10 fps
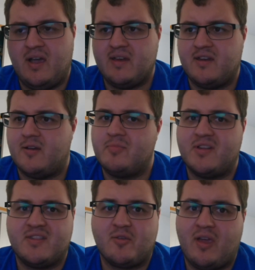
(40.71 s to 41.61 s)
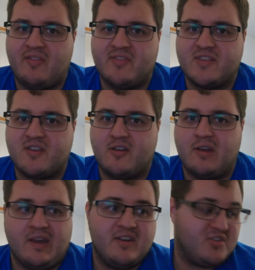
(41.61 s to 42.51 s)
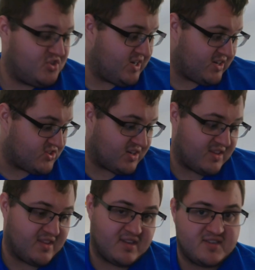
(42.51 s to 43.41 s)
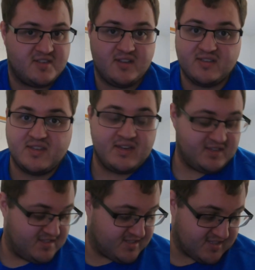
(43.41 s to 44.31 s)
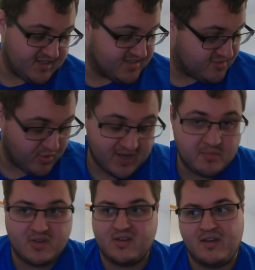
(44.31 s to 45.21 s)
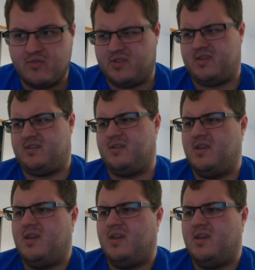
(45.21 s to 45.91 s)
I didn't update the graphics card. I didn't change anything. Still has 96 gigs of RAM and everything.